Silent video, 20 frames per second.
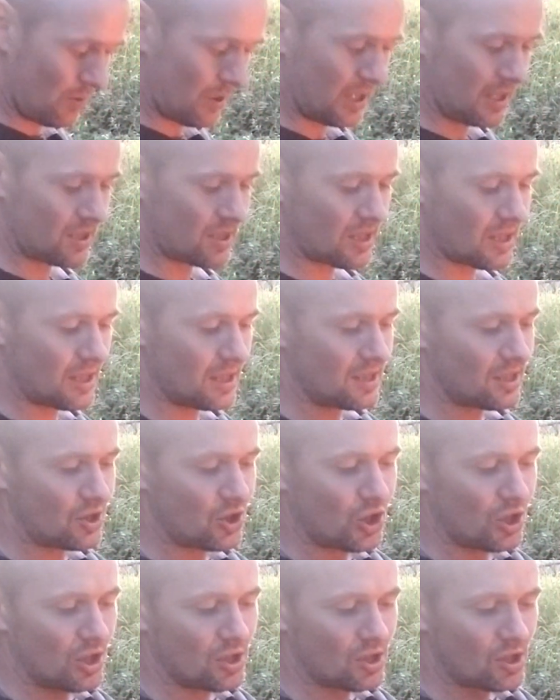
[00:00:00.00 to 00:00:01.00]
is
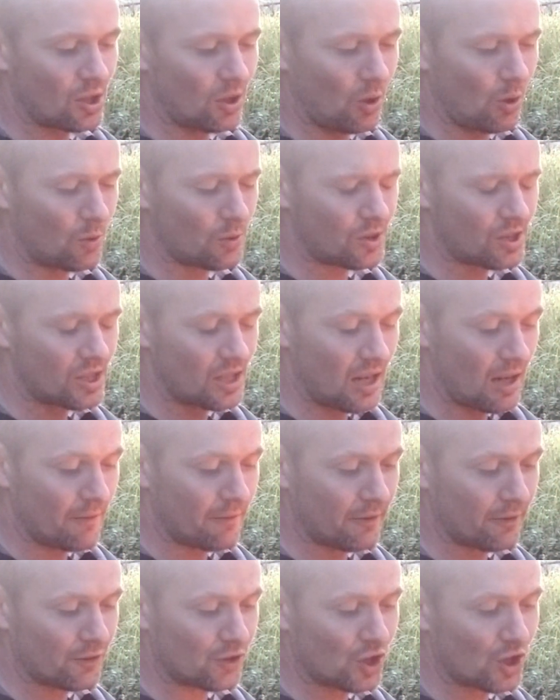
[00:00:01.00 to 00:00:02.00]
she's close enough.
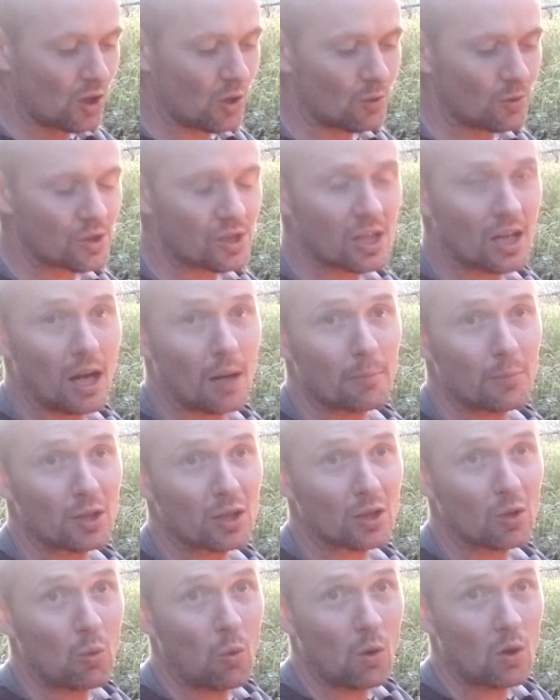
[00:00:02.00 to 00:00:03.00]
If she goes a couple
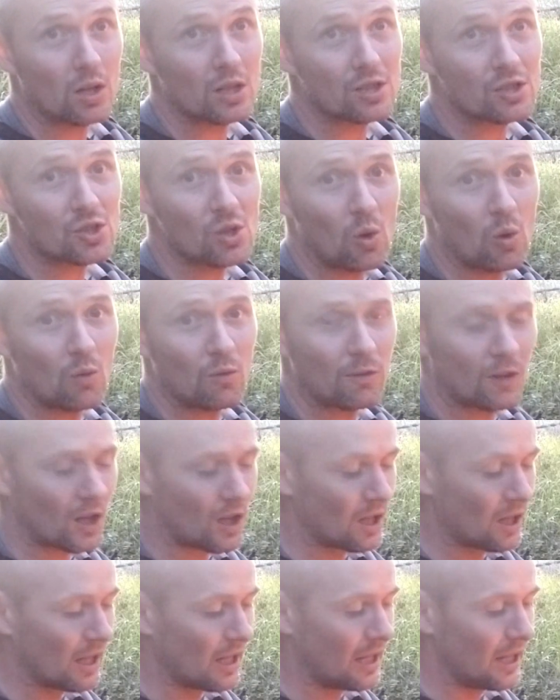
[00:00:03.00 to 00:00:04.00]
of quarters
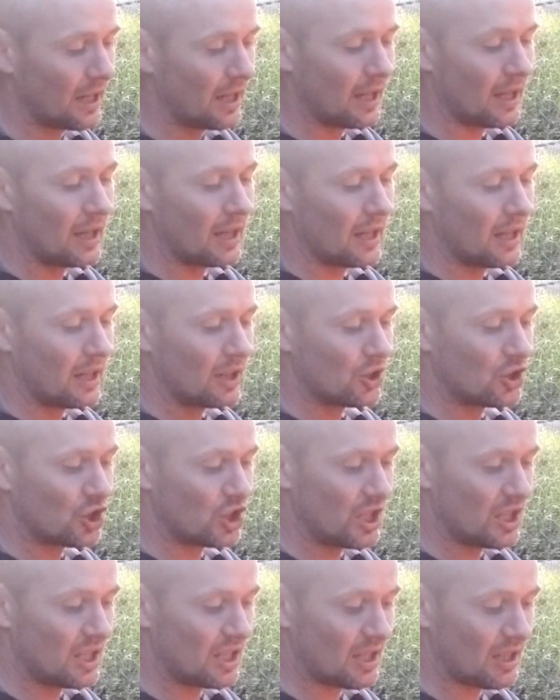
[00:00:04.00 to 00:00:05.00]
over,
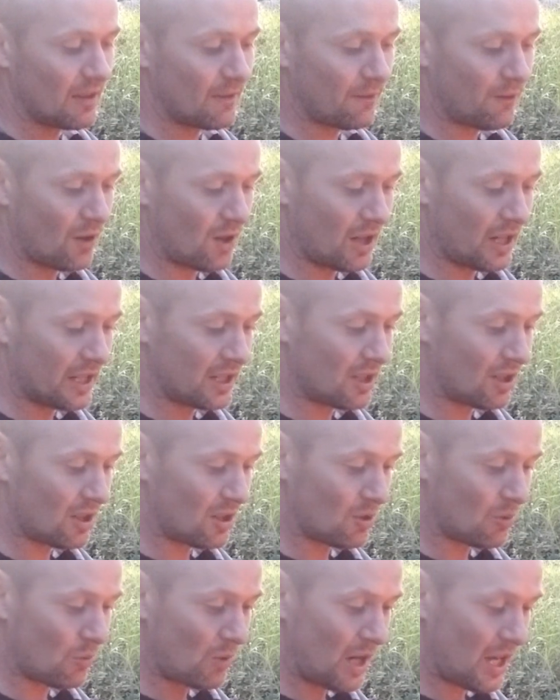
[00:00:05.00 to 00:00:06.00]
she can find
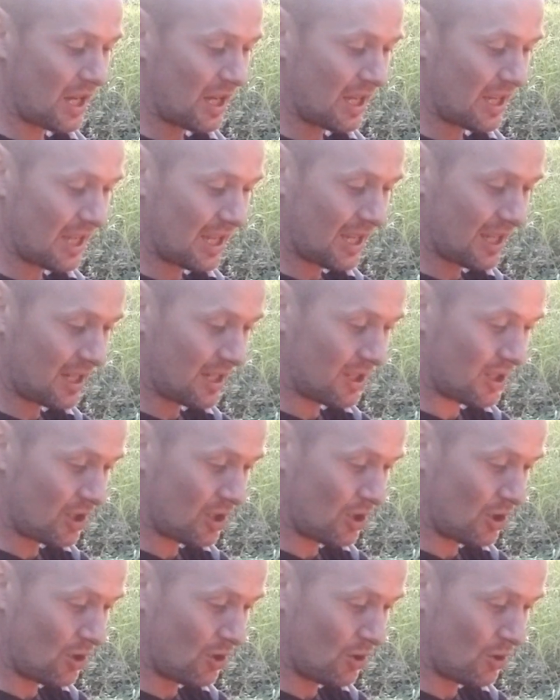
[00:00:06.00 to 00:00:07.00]
her way
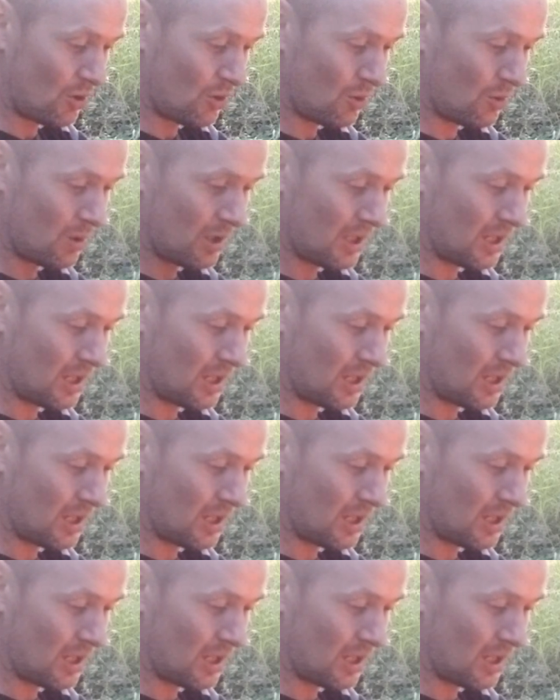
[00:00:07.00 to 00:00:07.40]
into